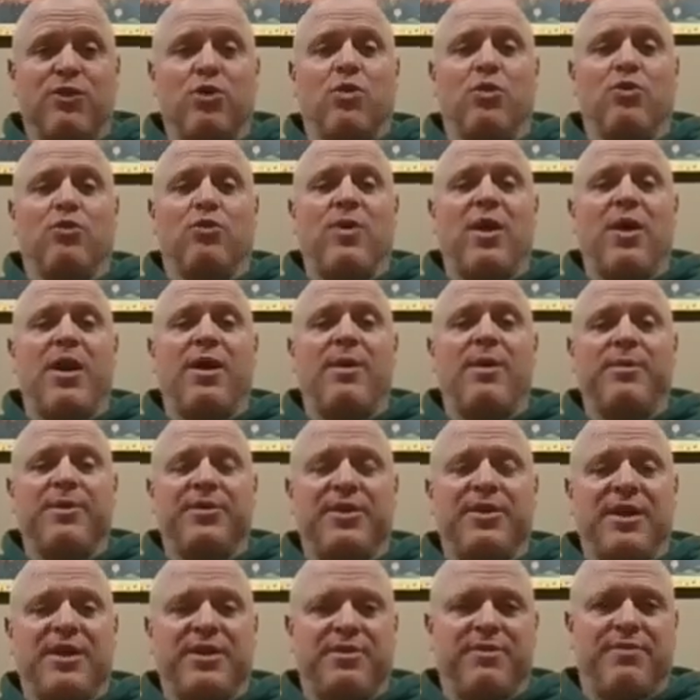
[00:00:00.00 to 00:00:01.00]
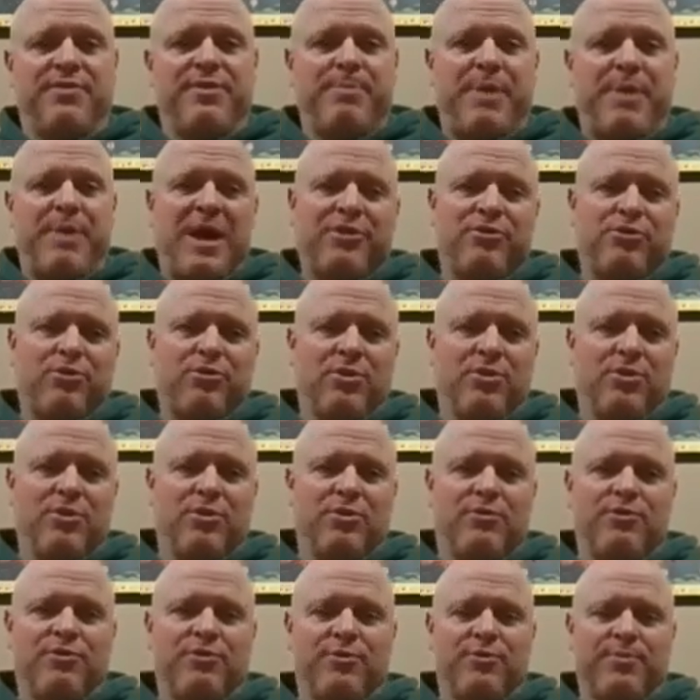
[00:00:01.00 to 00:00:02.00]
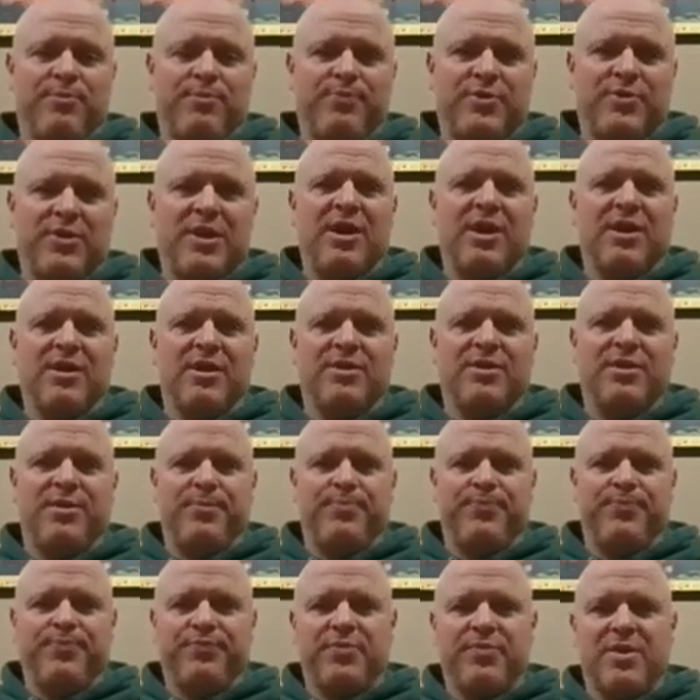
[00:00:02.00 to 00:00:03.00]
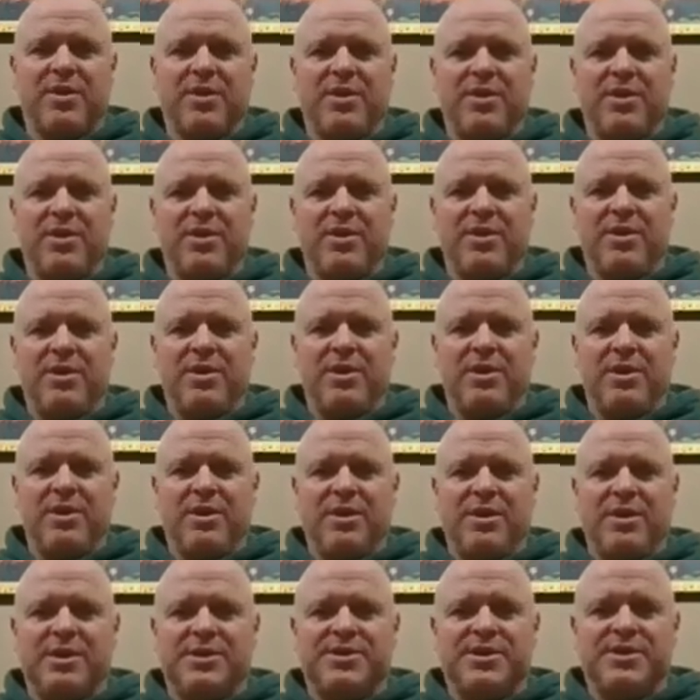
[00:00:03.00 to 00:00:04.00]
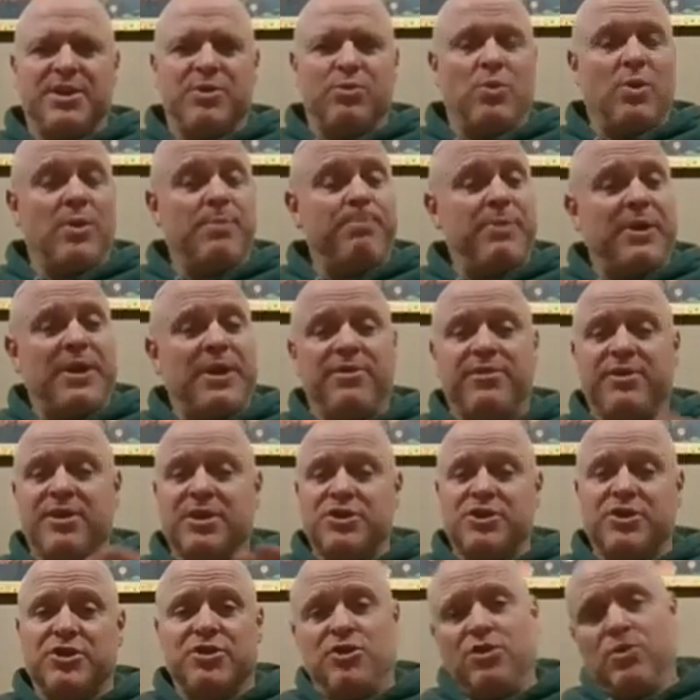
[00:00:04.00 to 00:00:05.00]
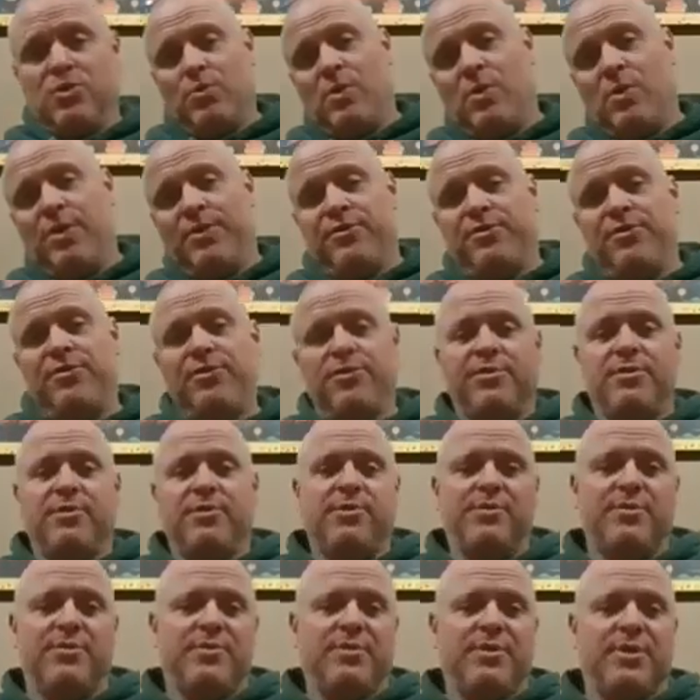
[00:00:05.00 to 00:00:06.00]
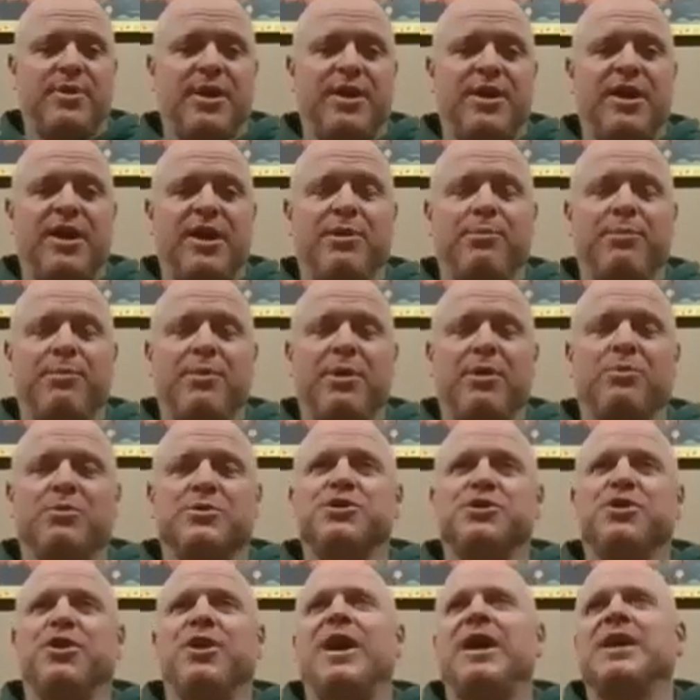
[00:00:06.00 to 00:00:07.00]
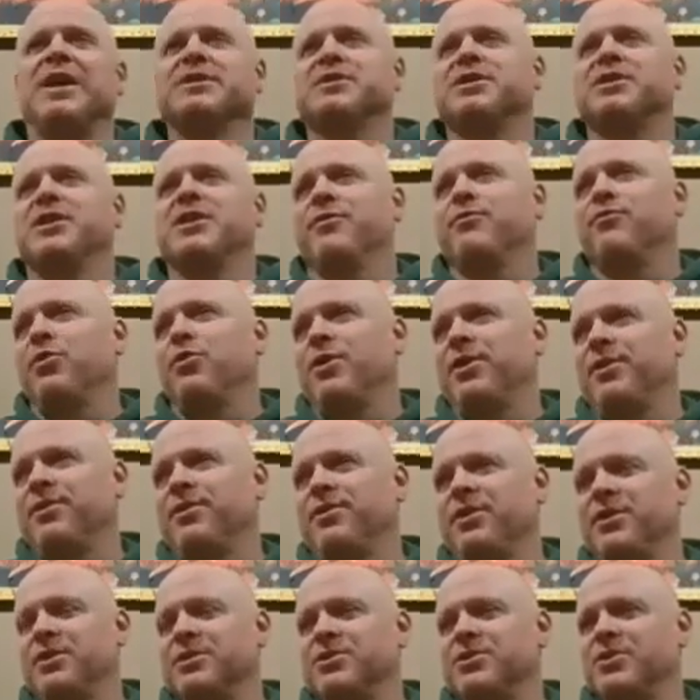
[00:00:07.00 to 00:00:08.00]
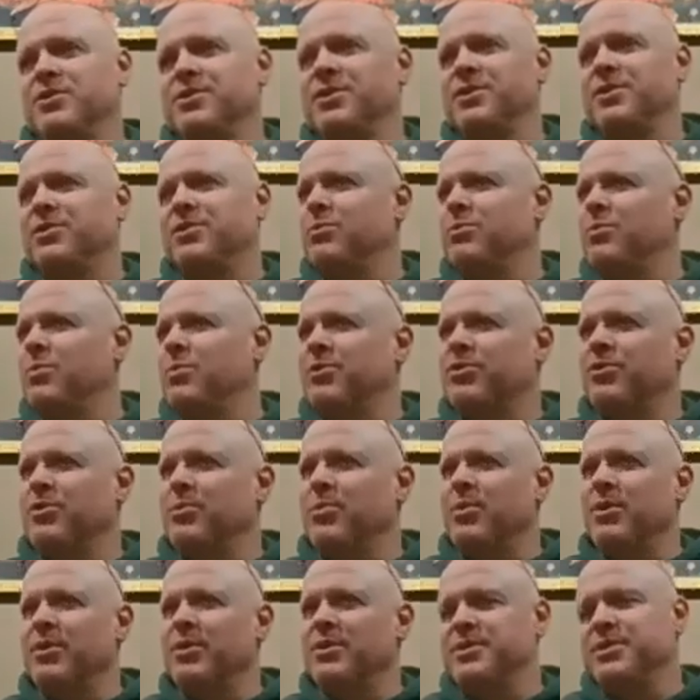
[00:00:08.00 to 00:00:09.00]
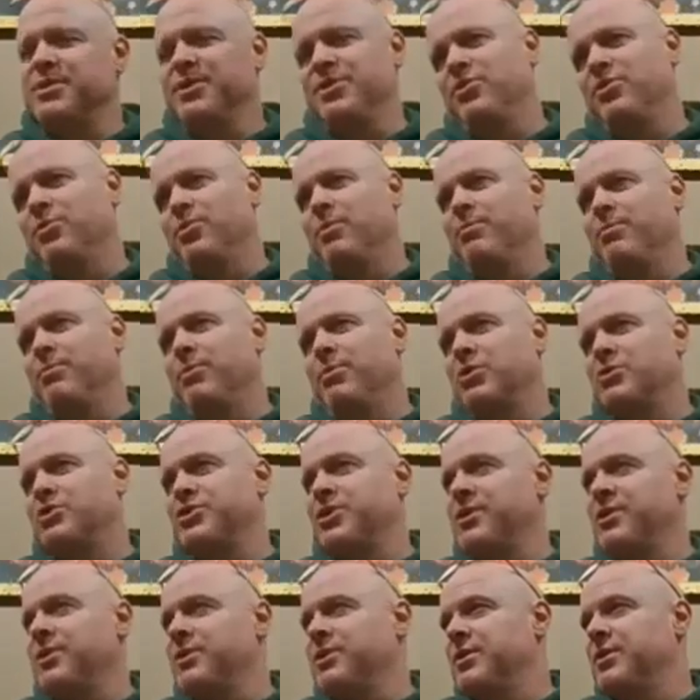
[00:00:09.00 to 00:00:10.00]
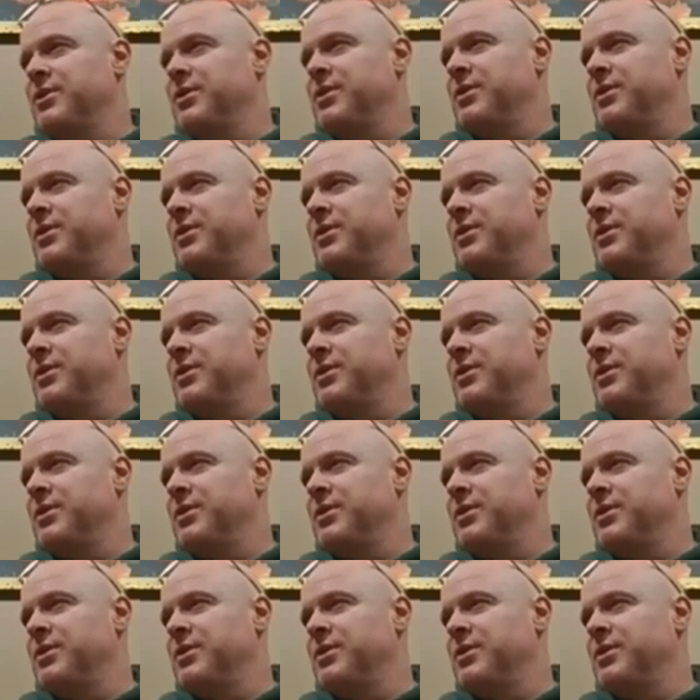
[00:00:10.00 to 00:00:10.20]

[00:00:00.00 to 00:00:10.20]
of Lord Ram at the end of the Battle of Lanka. He said, "What benediction do you want?" And Hanuman was not asking for anything. So he said, "What do you want?" He said, "Do you want moksha,